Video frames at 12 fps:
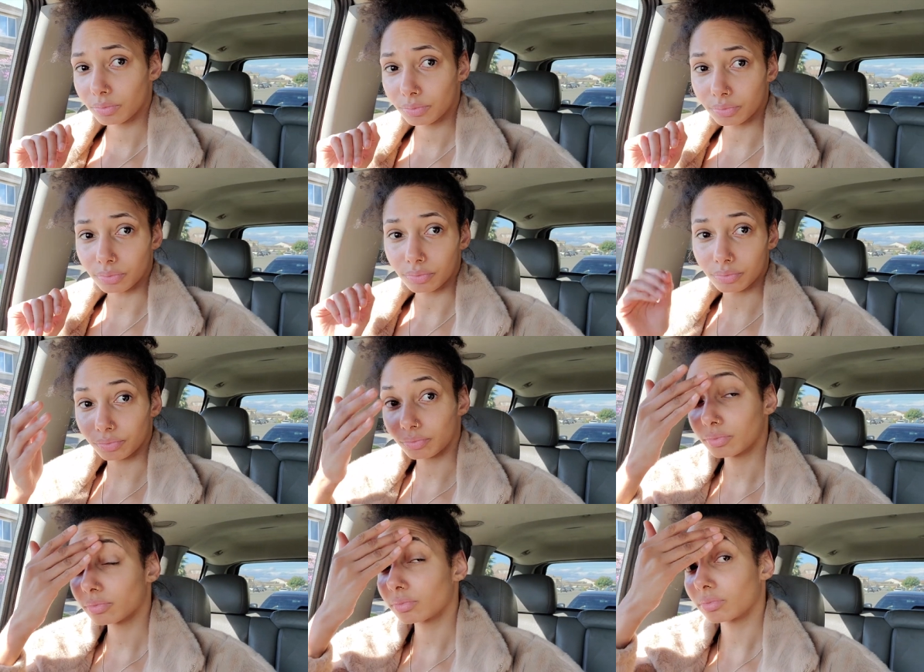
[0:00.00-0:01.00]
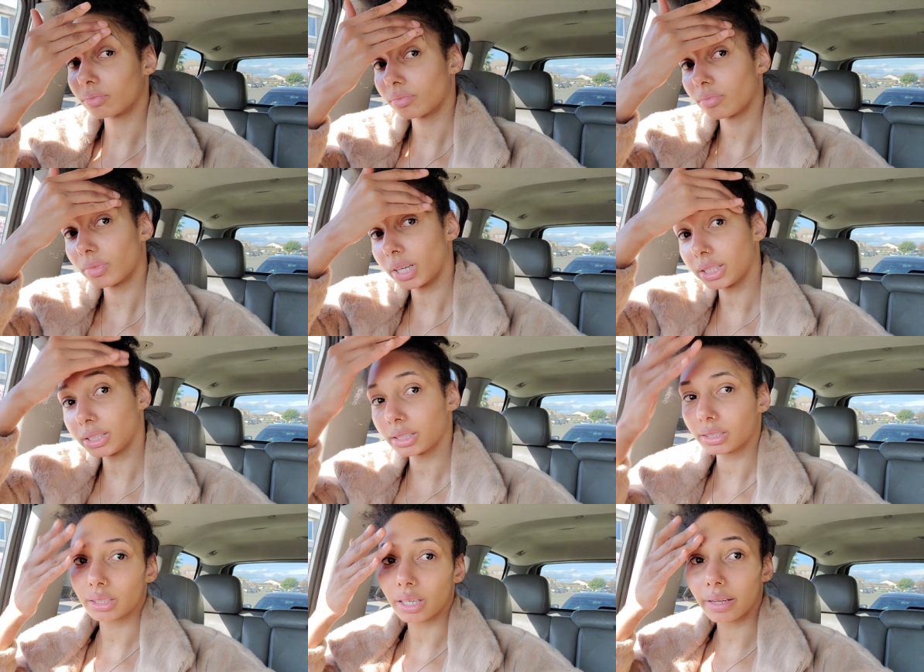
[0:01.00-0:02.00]
Mm, mm, mm. I
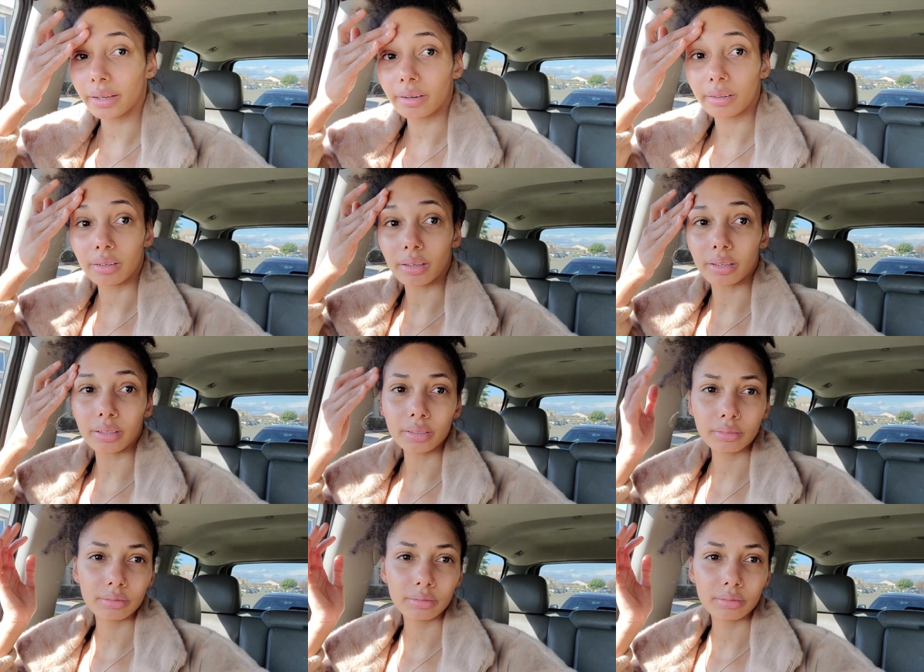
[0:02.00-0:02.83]
look tired, huh?